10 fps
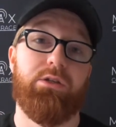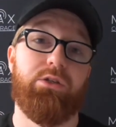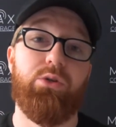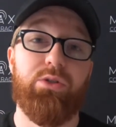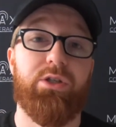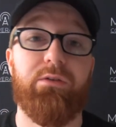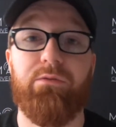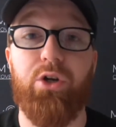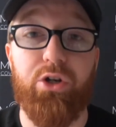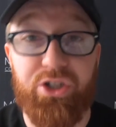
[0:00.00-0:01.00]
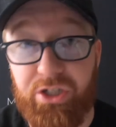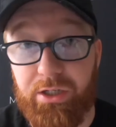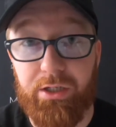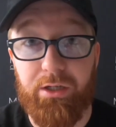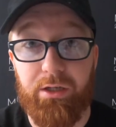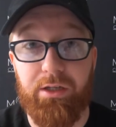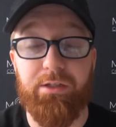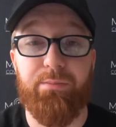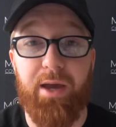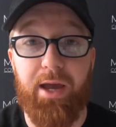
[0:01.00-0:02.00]
Yusuf Nurchik
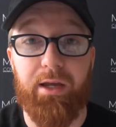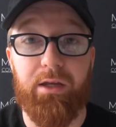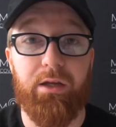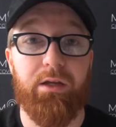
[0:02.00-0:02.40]
is back.